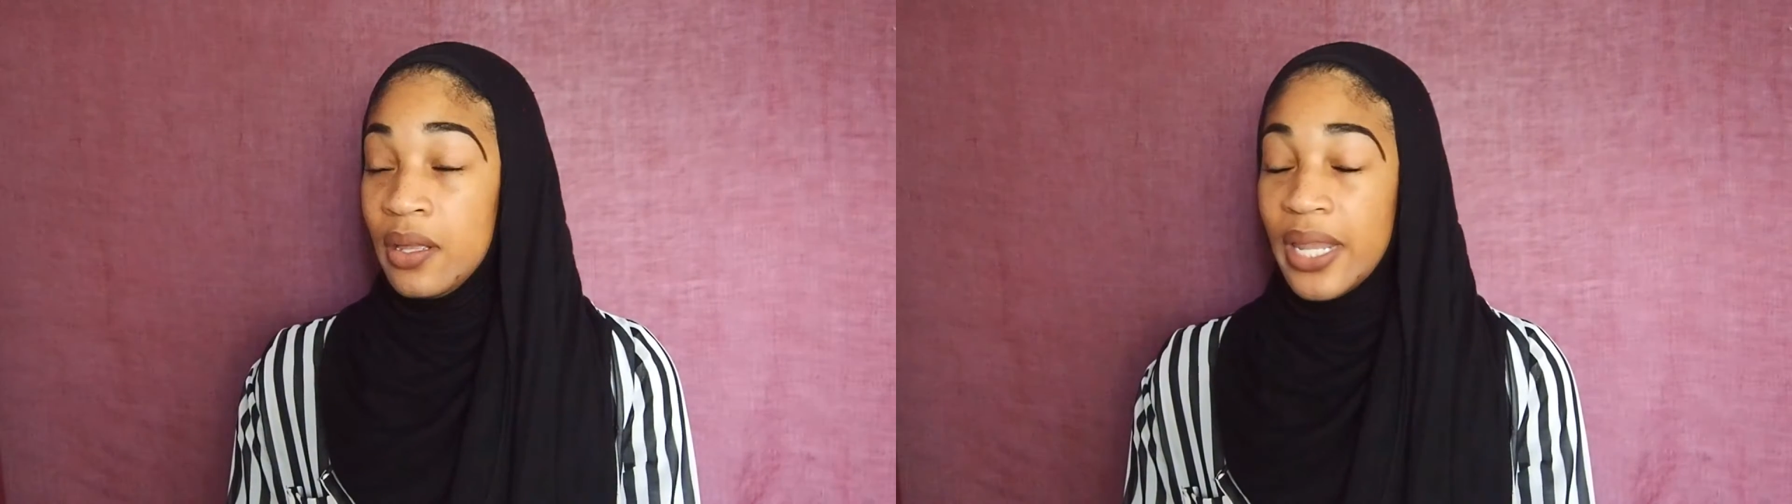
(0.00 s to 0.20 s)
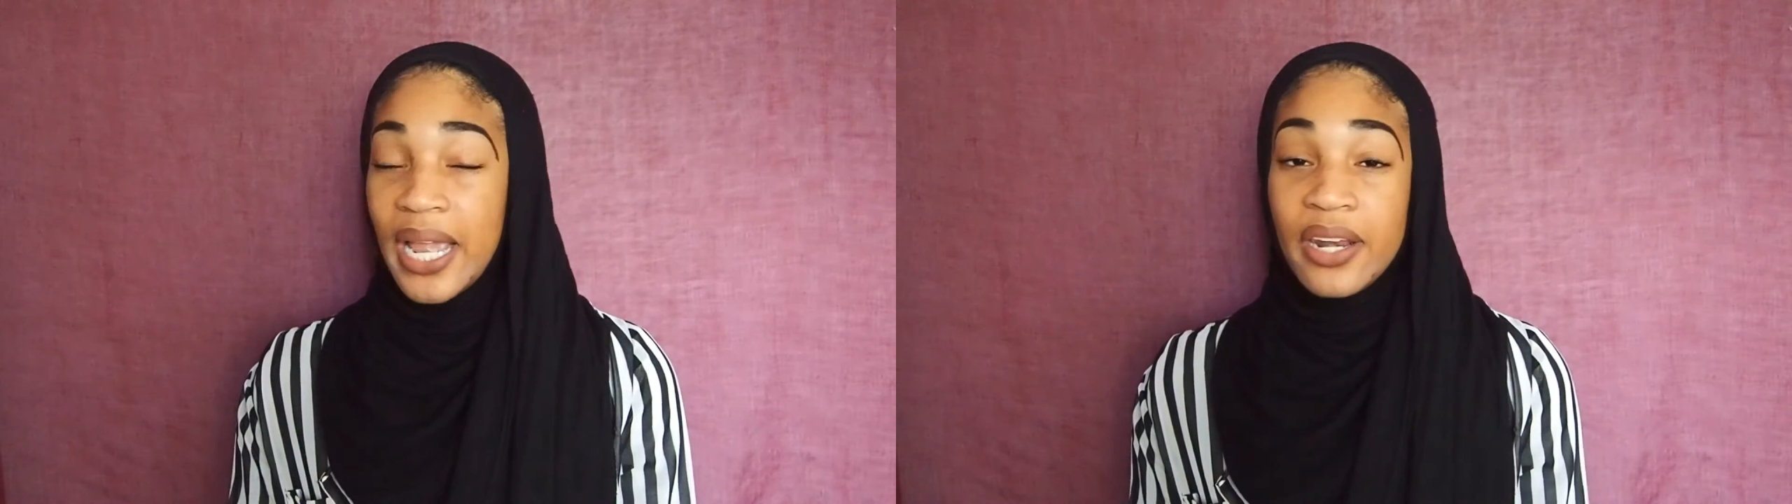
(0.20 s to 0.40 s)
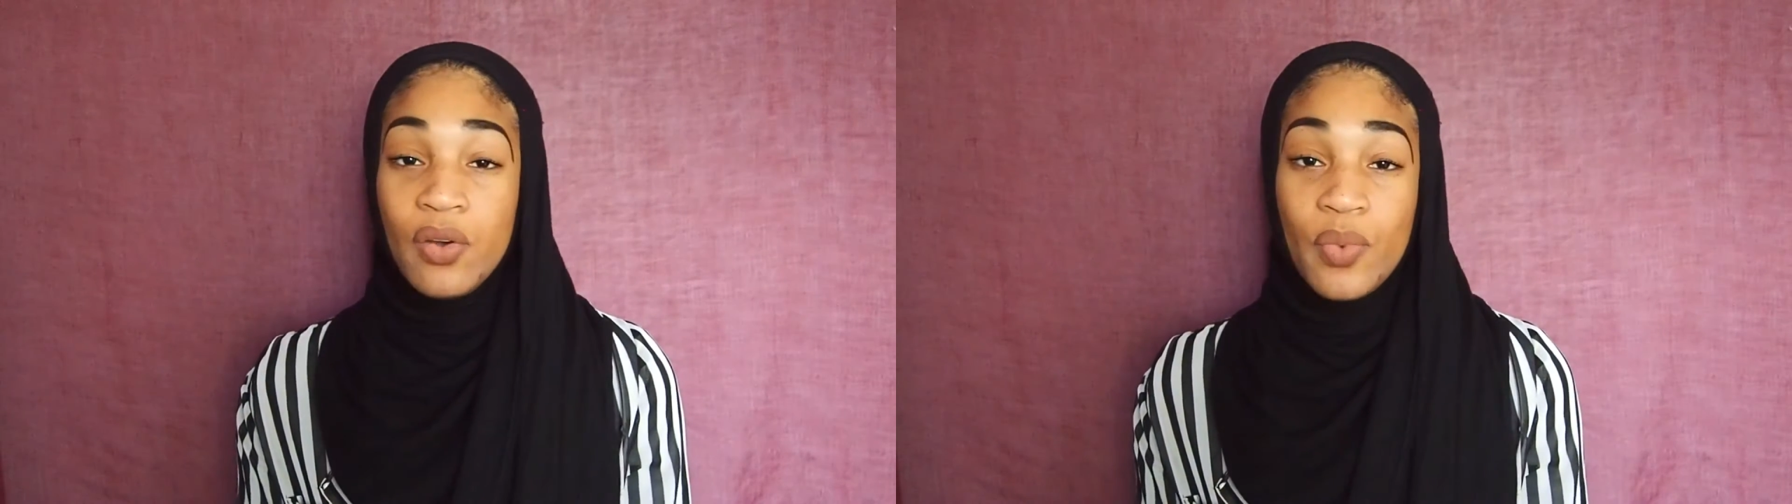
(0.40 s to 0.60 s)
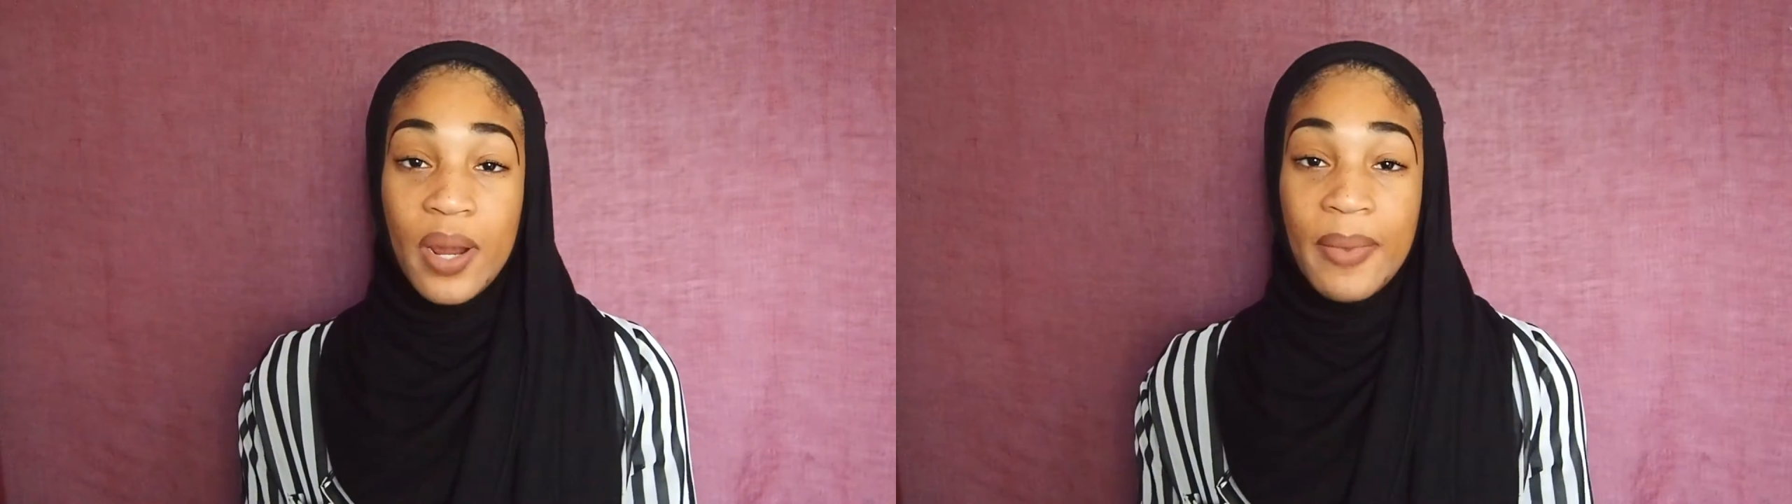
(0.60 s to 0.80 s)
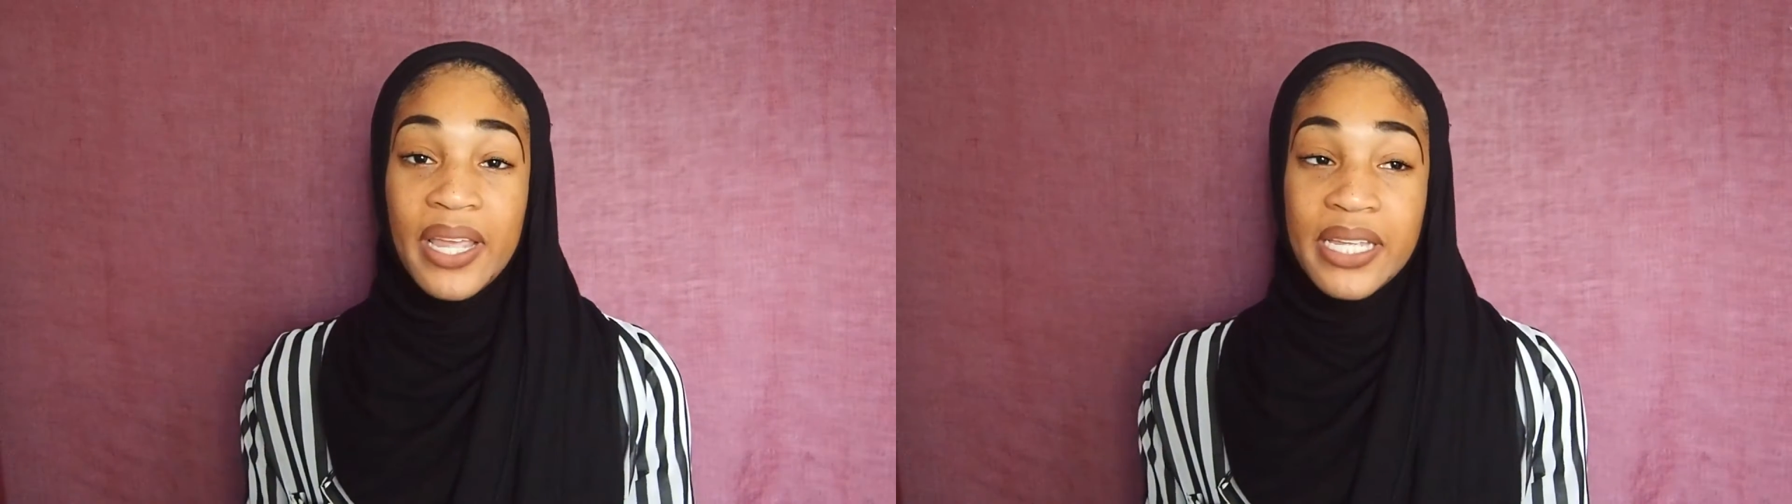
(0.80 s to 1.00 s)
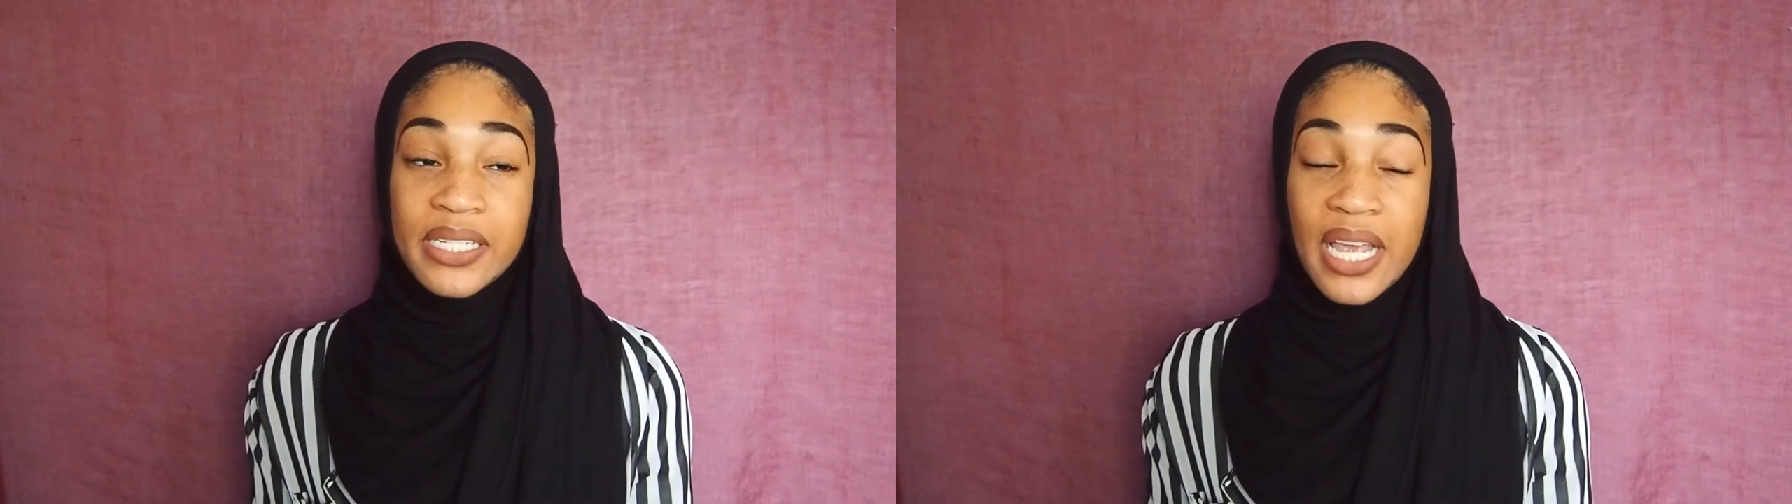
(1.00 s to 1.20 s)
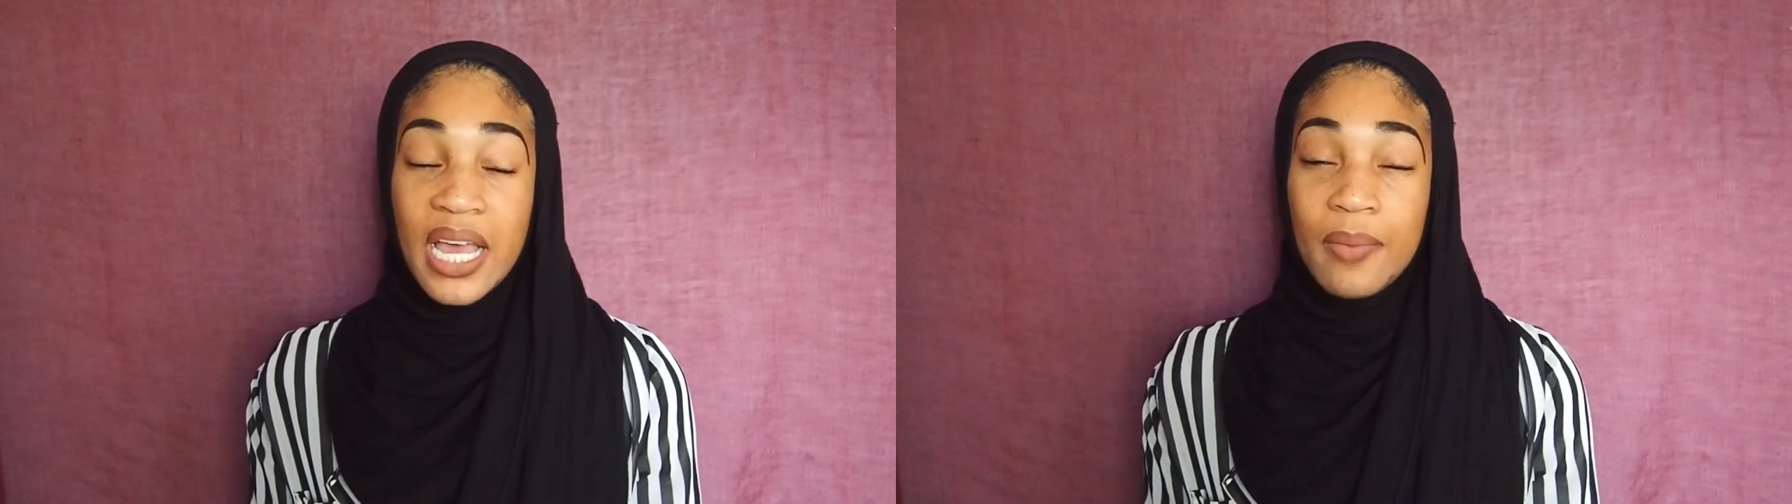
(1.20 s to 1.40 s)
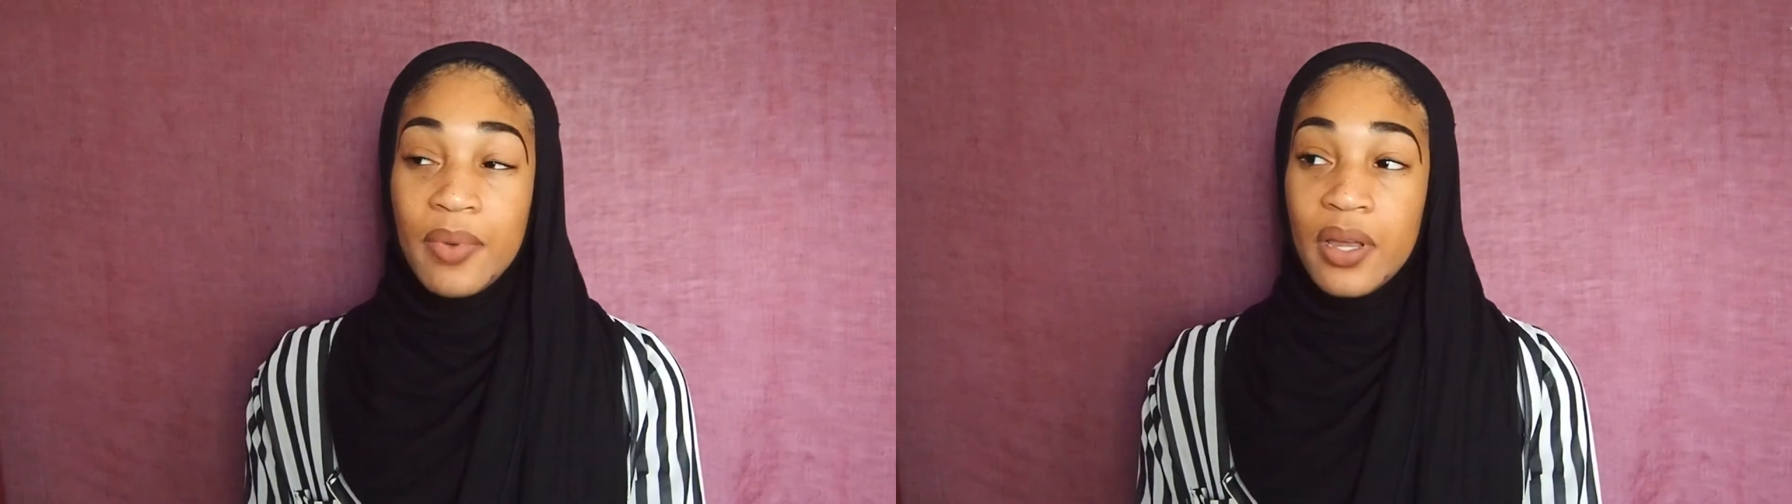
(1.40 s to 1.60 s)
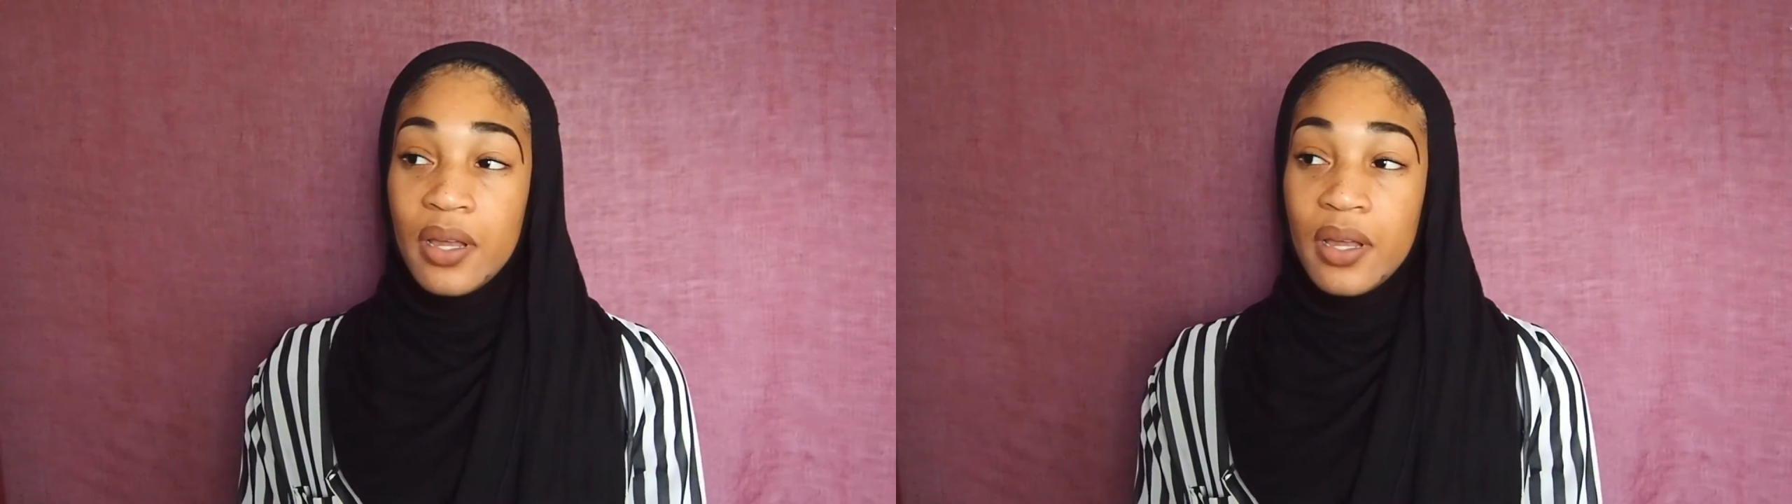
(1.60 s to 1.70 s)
like I don't wear my hijab.